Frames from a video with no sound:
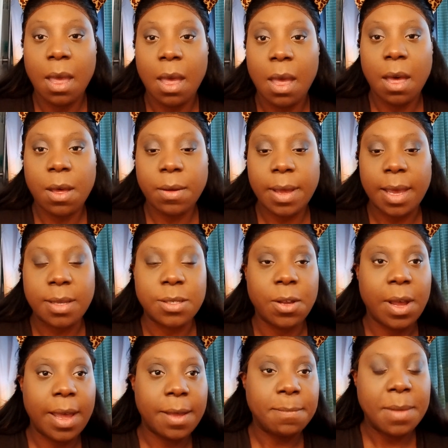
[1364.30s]
Okay, so I
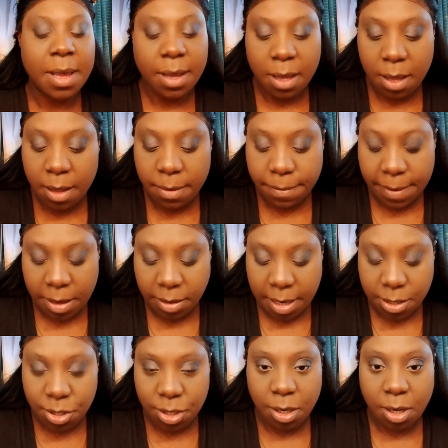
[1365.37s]
have my
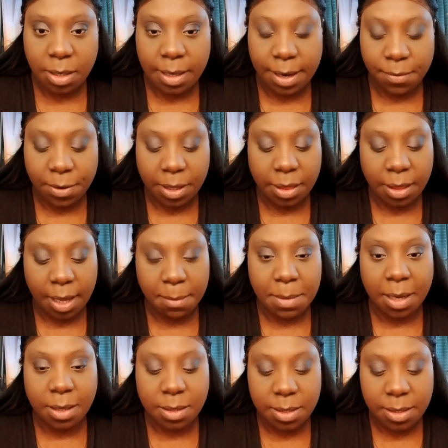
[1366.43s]
foundation on and everything, my
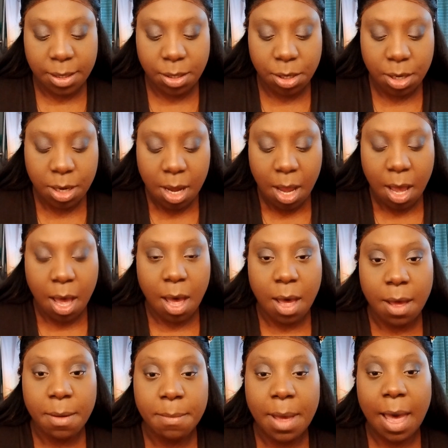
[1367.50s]
concealer.
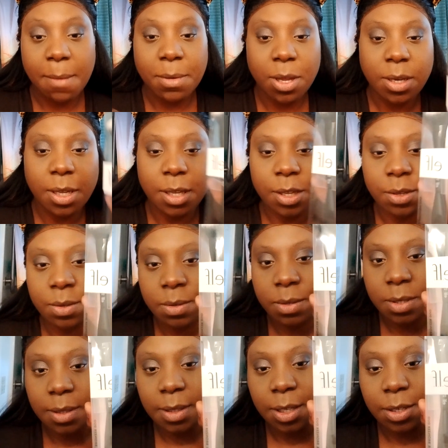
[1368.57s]
I'm going to use
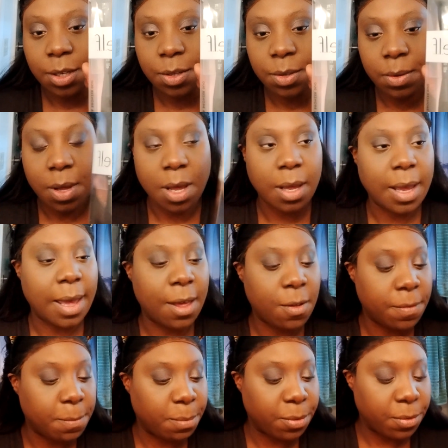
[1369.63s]
the new e.l.f.
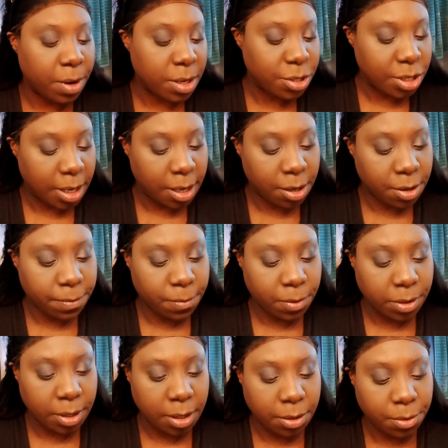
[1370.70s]
brush here for
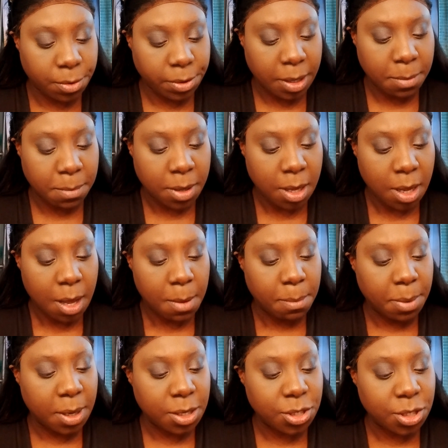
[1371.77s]
the cream
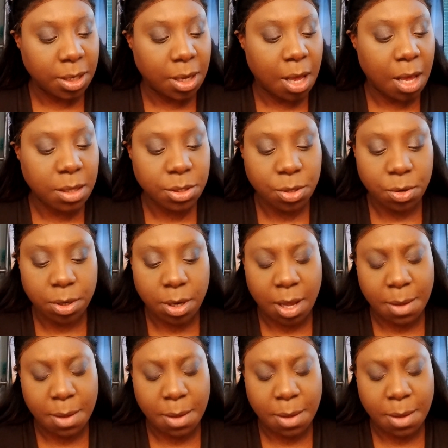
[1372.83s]
blush and contour,